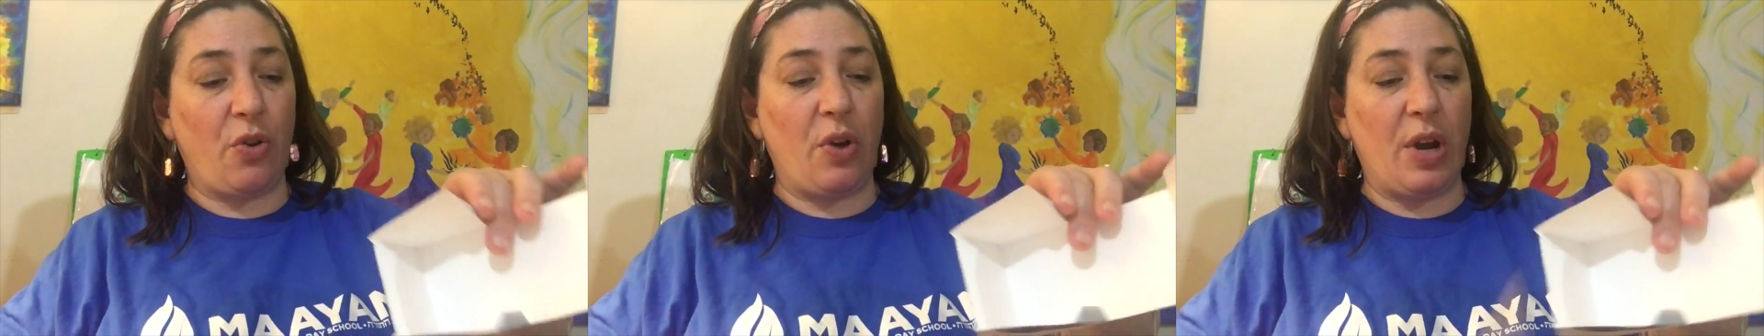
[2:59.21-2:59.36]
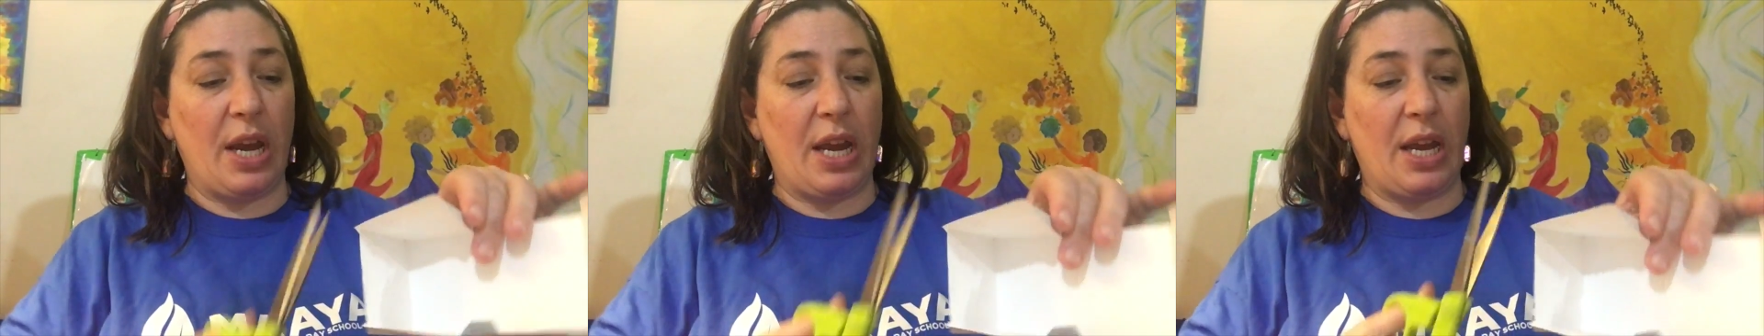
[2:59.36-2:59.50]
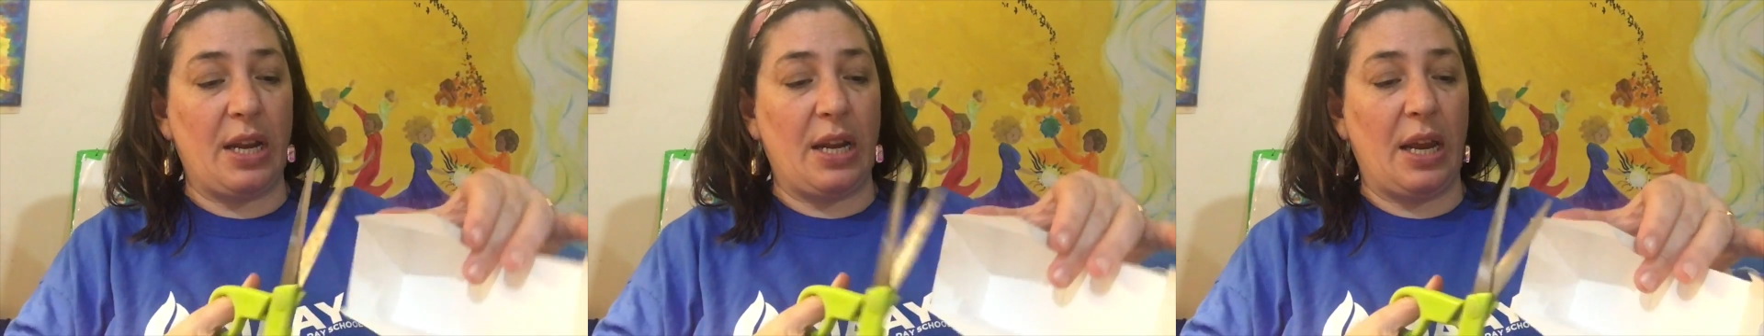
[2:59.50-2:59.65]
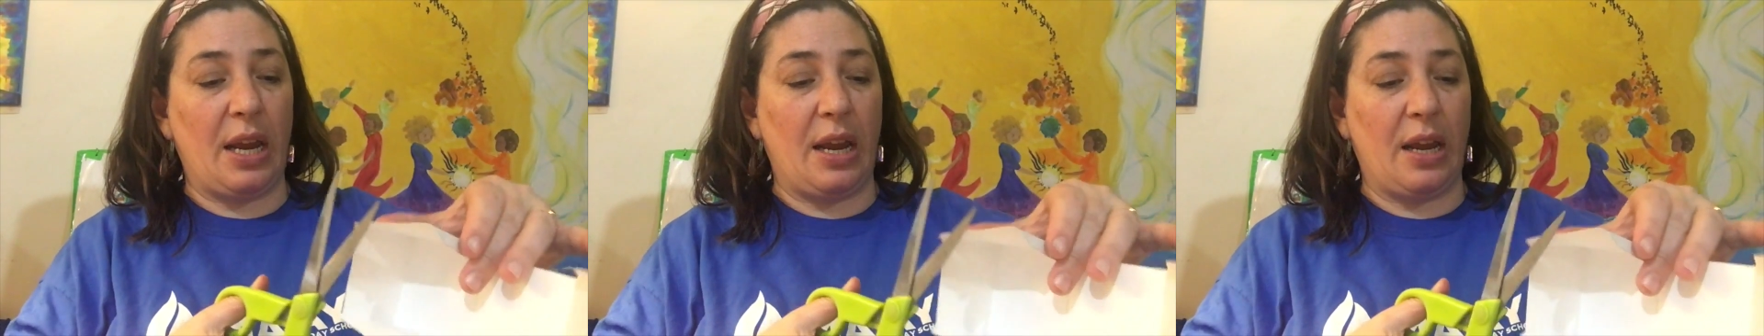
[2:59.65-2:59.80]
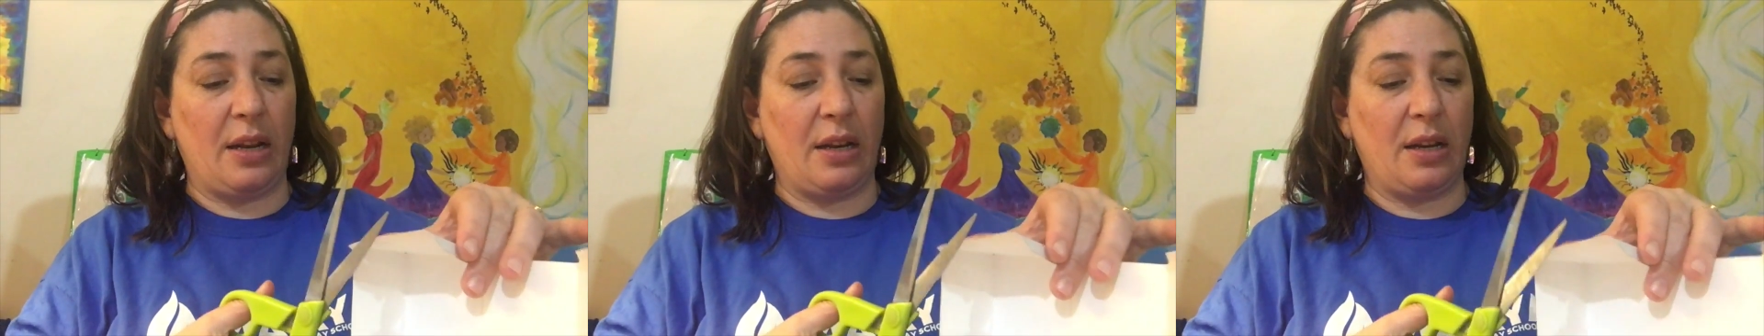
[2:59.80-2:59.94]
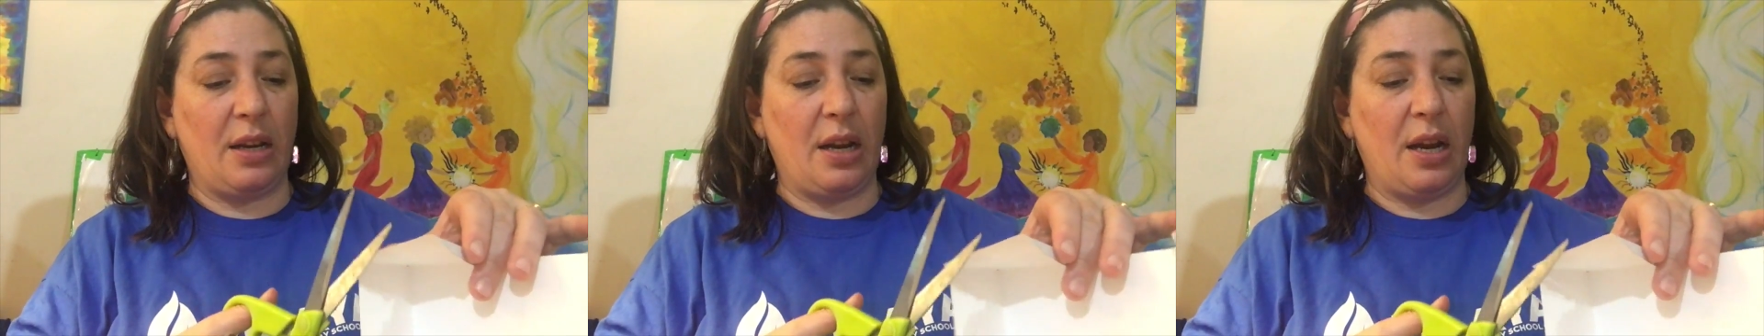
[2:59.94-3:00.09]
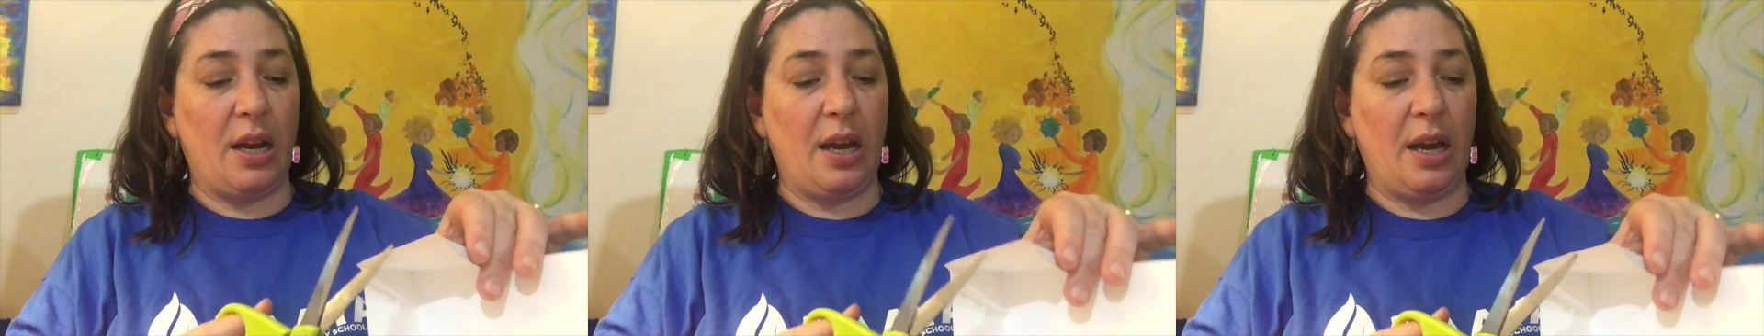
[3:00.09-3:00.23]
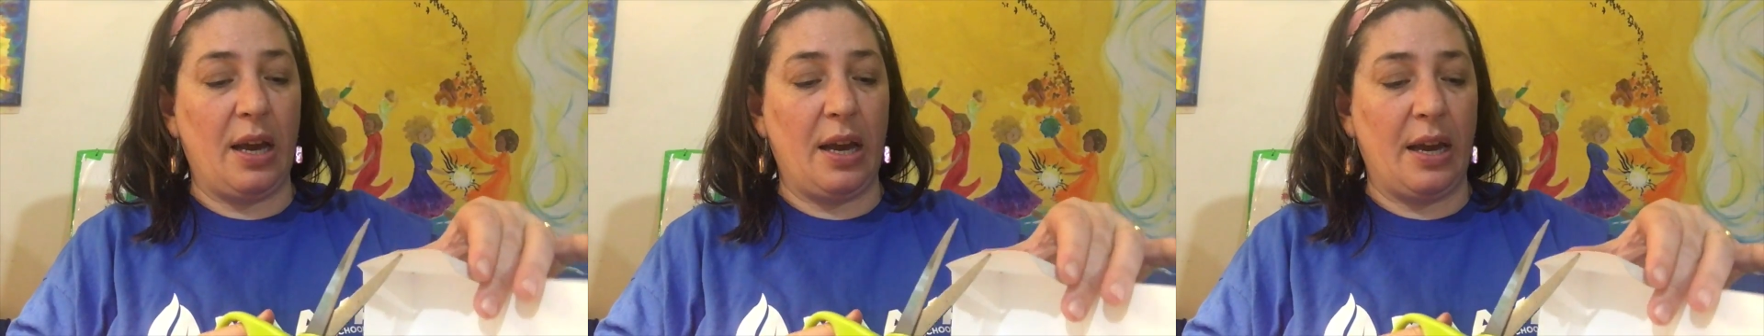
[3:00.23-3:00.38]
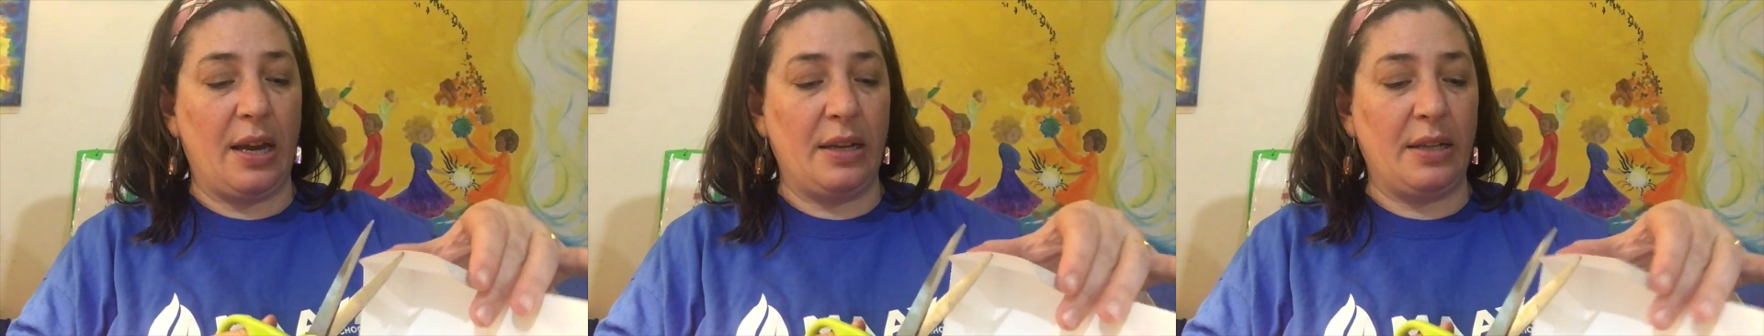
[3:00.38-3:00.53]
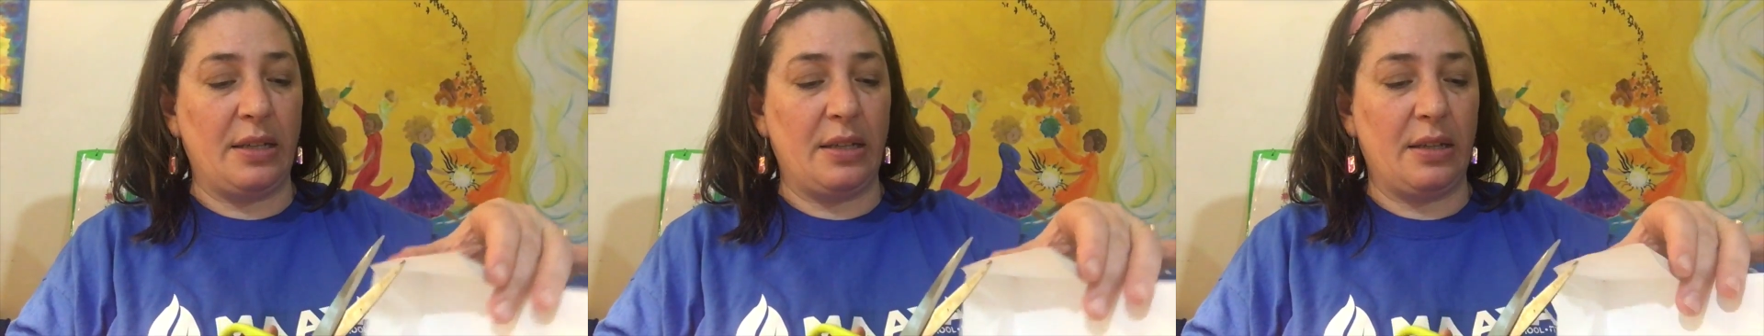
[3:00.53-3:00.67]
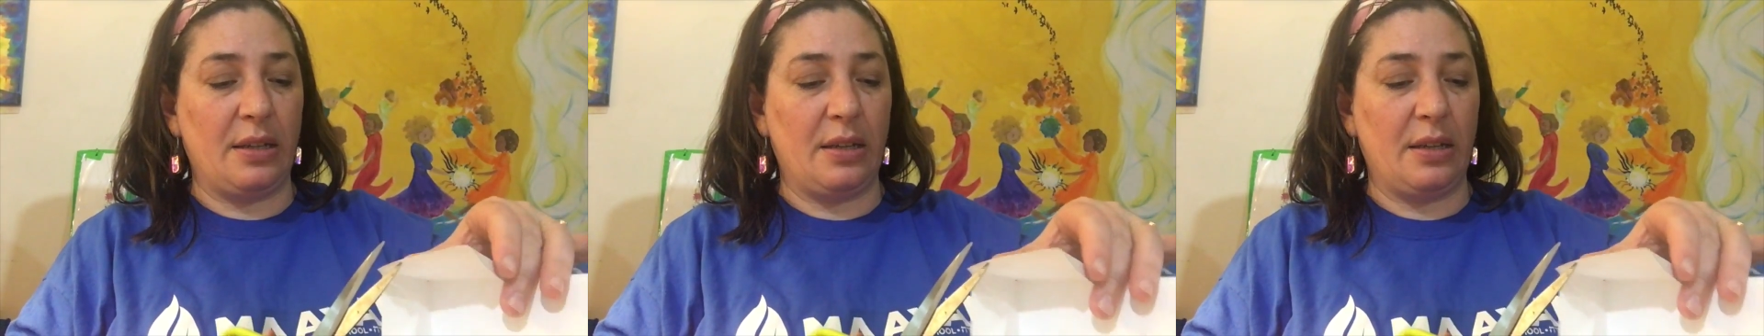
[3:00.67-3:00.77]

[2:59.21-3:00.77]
ahead and cut.